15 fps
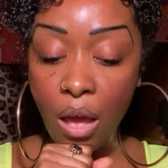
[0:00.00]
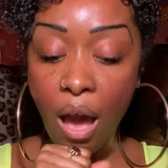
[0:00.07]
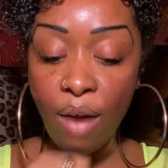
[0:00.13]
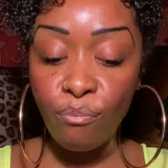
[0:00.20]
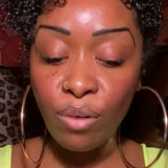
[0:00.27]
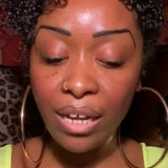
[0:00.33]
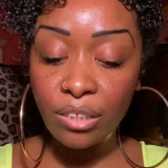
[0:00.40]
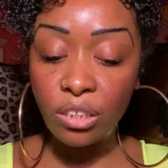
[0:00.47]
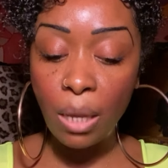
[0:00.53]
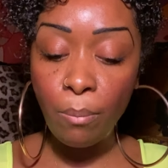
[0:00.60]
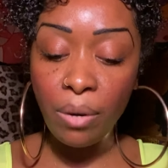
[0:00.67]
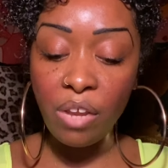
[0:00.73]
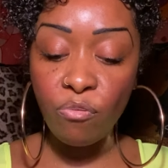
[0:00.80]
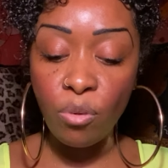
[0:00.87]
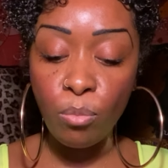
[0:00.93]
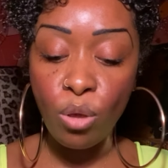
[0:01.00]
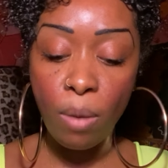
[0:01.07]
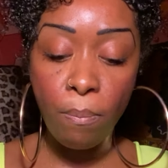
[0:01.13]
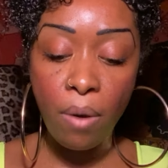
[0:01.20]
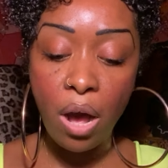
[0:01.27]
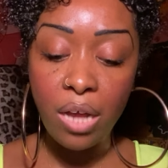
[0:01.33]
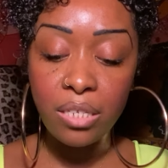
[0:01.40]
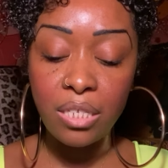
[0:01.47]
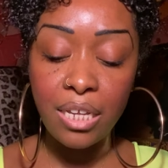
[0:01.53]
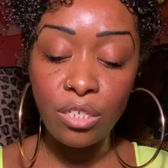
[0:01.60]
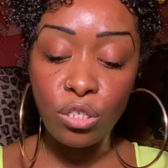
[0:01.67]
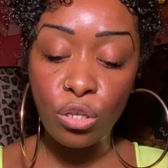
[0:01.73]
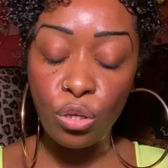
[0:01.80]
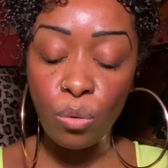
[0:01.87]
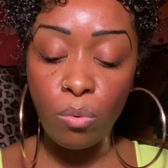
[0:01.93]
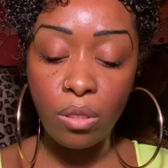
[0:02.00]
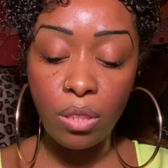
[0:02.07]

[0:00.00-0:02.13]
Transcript: I feel like somebody from your past thinks that you were